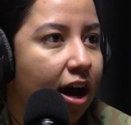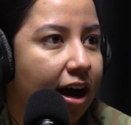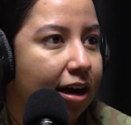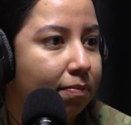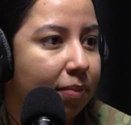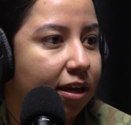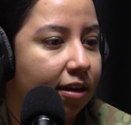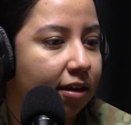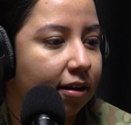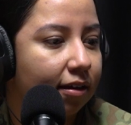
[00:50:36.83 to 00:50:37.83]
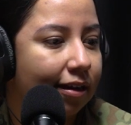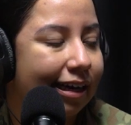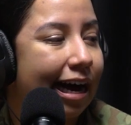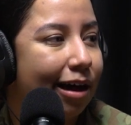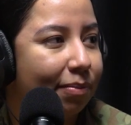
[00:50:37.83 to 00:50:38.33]
I'd be a
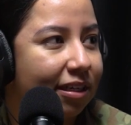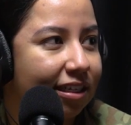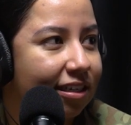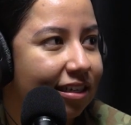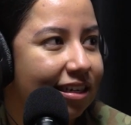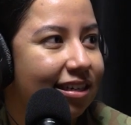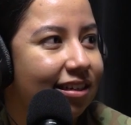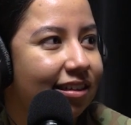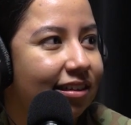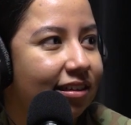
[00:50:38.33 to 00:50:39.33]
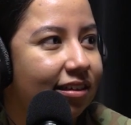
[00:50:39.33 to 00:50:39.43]
competent and